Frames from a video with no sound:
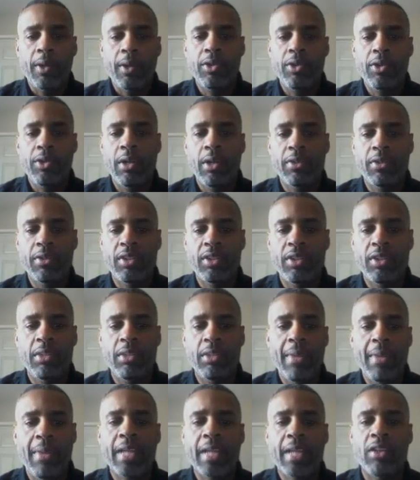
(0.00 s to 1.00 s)
You never send
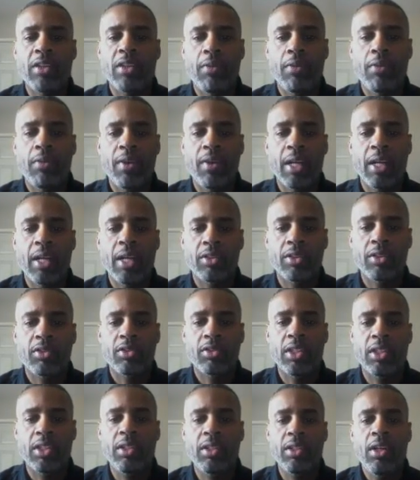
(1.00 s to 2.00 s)
the max offer out, so
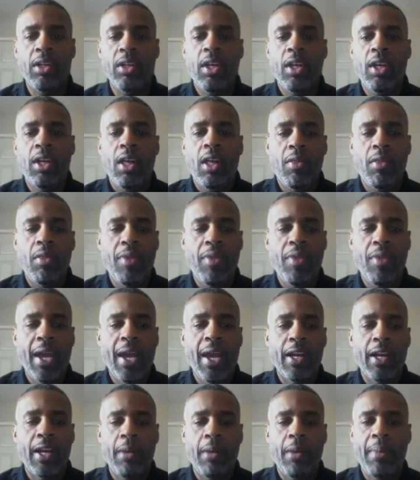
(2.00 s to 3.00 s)
send
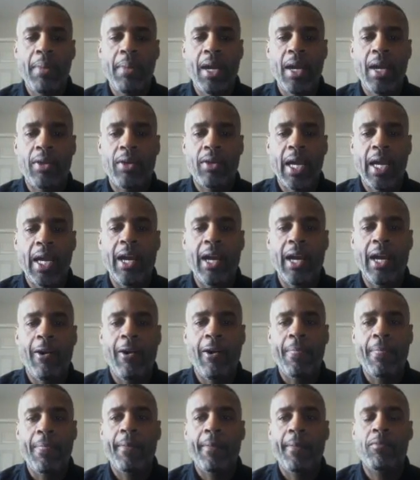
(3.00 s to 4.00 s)
that amount
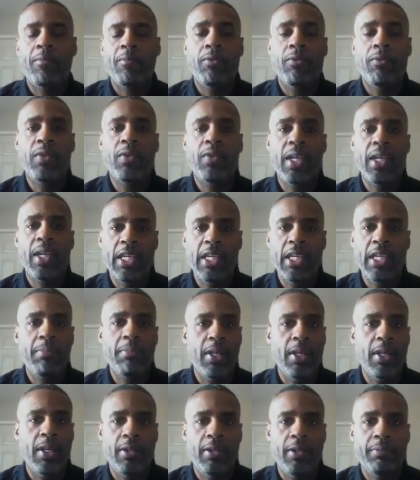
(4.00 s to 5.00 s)
out via
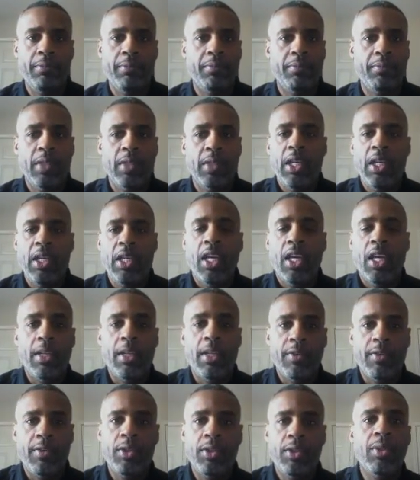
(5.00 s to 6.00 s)
email. And
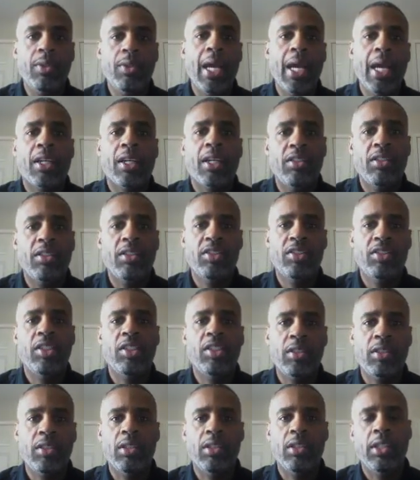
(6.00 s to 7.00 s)
if you do that
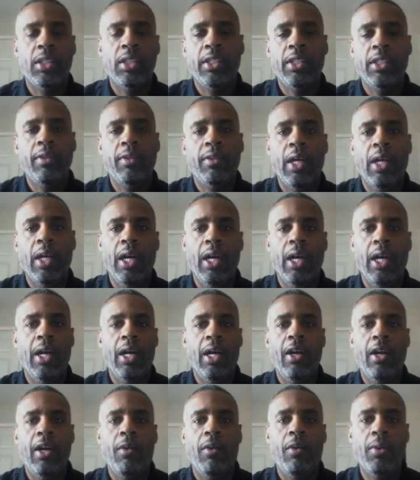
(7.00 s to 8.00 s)
consistently,
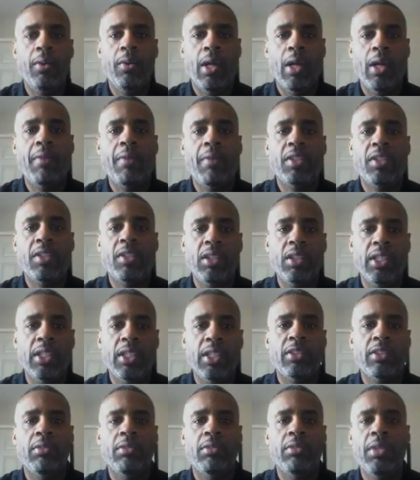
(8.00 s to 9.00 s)
we'll obviously
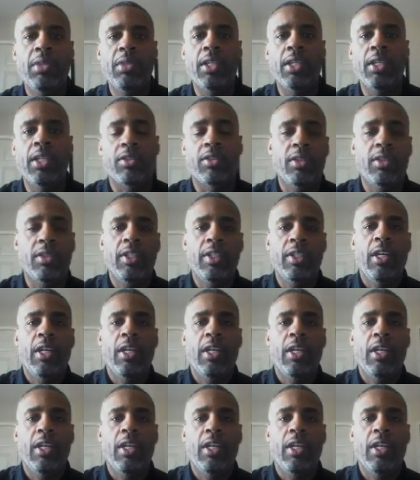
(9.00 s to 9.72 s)
get some hits.